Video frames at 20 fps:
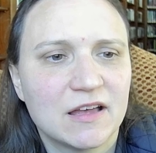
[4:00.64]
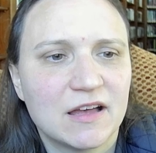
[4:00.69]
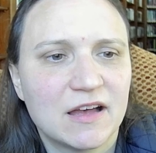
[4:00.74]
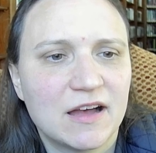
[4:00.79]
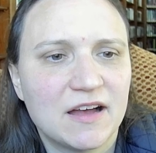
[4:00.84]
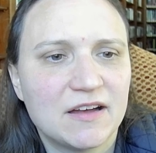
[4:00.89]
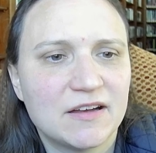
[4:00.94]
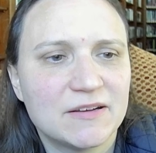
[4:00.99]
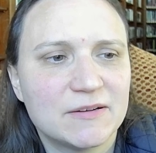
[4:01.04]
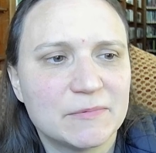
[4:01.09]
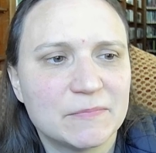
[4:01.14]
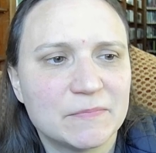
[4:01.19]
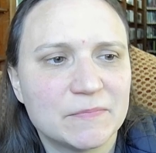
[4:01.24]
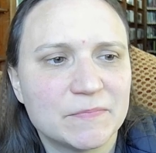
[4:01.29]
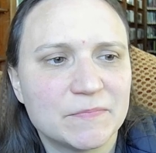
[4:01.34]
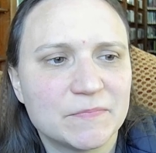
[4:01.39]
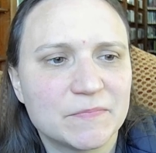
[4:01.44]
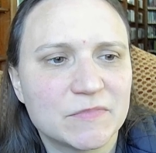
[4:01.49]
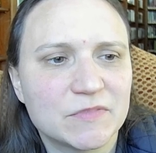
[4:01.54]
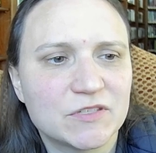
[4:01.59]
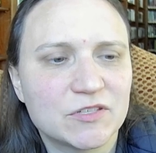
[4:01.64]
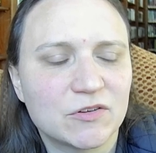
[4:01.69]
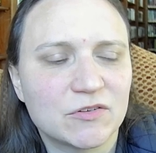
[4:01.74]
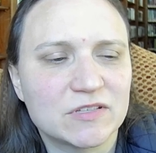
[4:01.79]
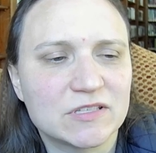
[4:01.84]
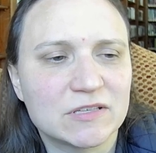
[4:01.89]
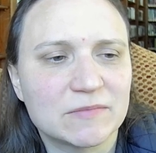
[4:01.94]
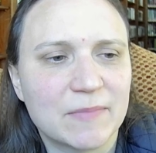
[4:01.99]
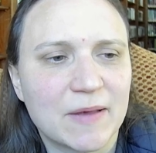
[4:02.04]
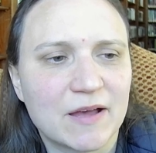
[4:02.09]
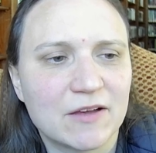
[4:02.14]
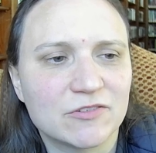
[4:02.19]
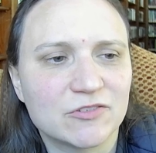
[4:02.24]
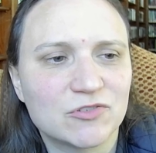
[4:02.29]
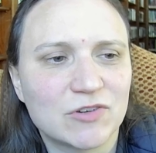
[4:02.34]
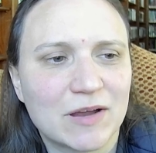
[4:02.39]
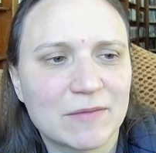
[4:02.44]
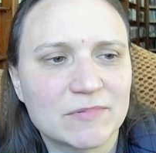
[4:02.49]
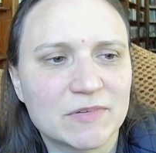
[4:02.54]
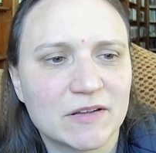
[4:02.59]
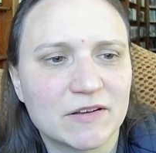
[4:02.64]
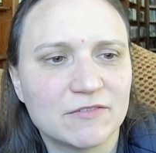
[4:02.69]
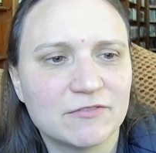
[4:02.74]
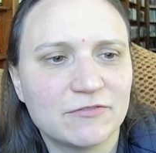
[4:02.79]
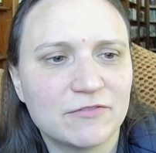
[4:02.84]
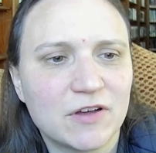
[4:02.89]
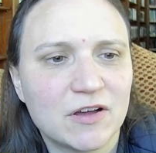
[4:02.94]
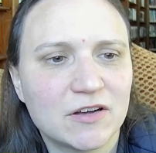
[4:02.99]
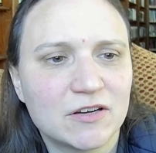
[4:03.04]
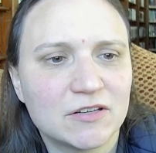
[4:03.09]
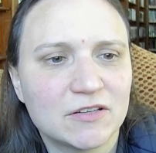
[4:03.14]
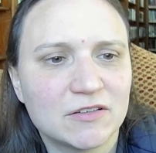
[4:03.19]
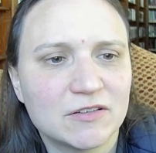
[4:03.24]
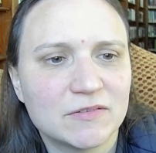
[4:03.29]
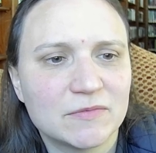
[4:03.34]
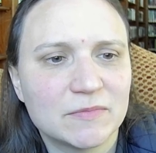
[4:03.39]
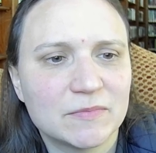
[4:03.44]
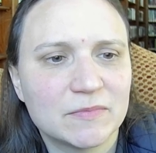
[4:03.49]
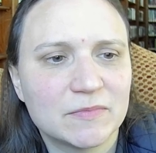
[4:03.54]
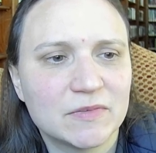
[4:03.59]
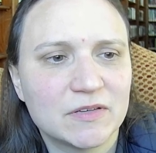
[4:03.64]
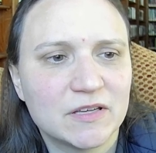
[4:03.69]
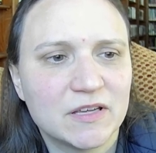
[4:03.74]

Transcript: Um, so it's about trapped on a farm